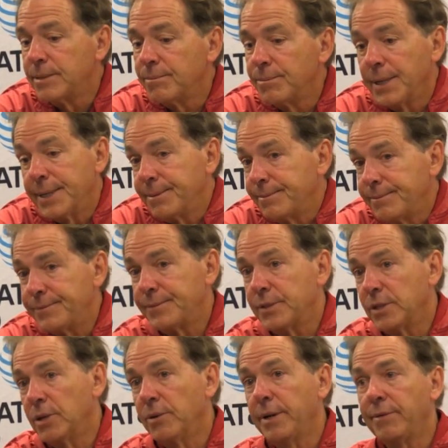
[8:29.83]
But
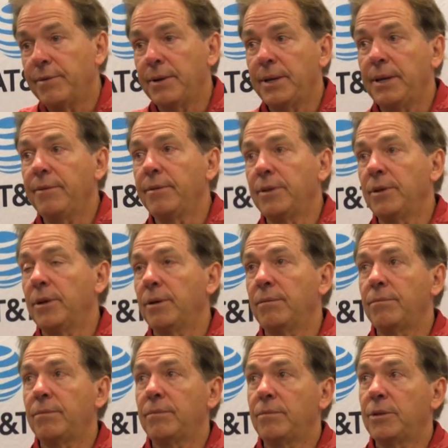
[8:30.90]
even
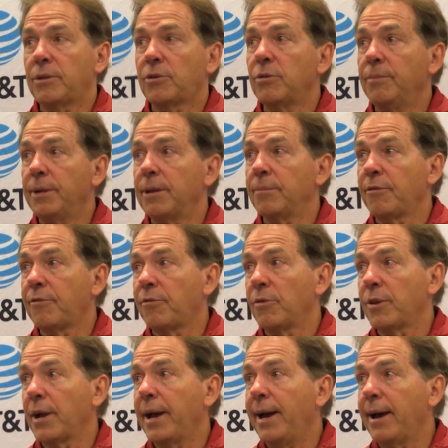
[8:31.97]
the 2 minute before
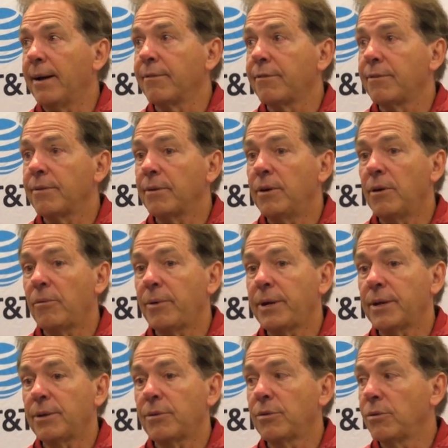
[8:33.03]
the half, we
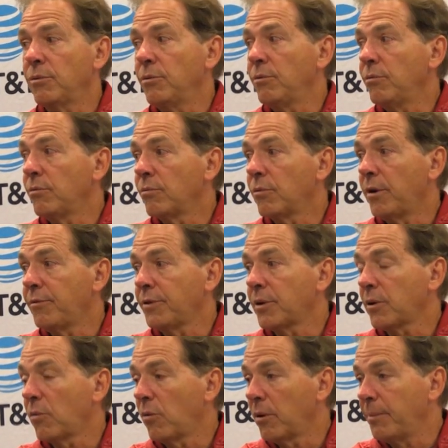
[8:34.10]
get two roughing
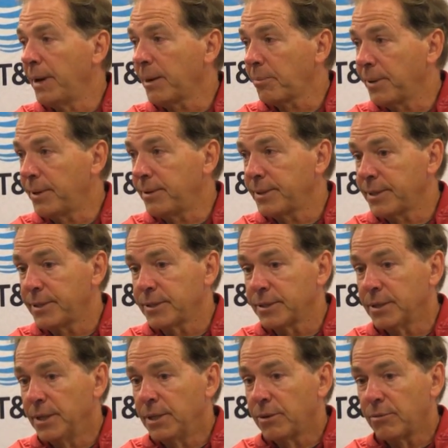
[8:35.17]
the quarterback penalties,
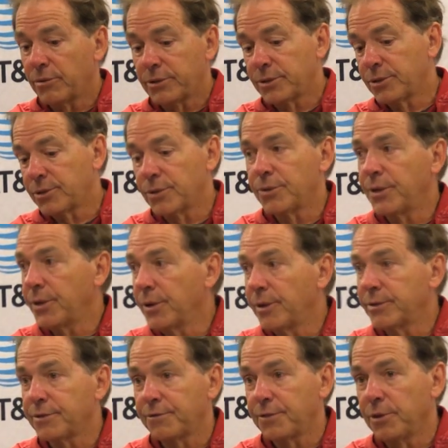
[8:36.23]
which is 30
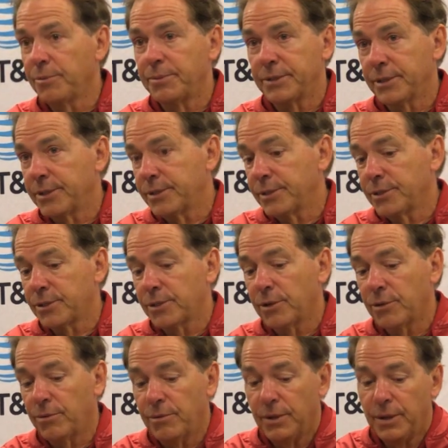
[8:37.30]
yards of field position.
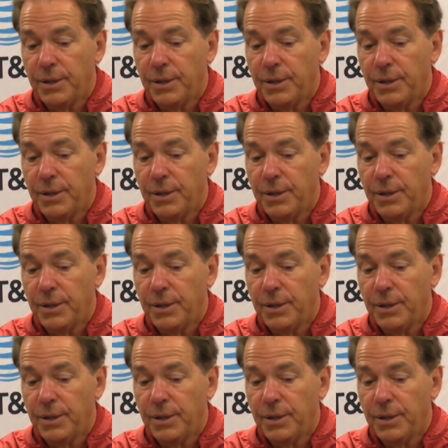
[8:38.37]
So,